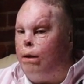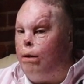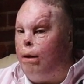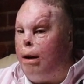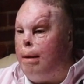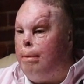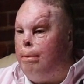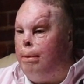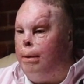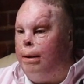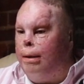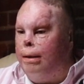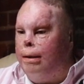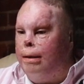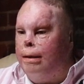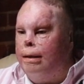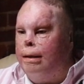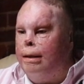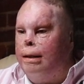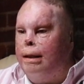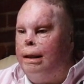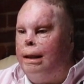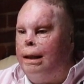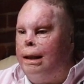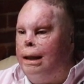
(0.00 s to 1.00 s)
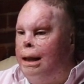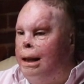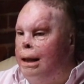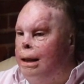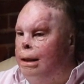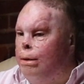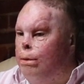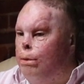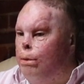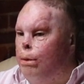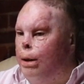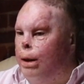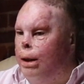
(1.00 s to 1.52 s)
Grandpa,
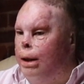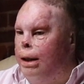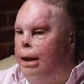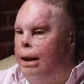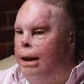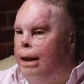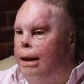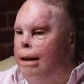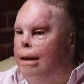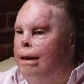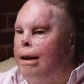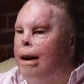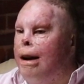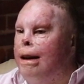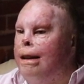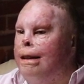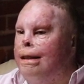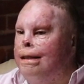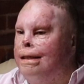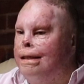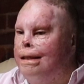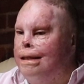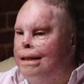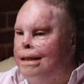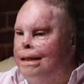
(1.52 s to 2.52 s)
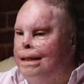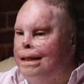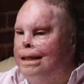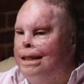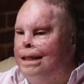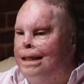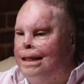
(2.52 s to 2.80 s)
he's really nice.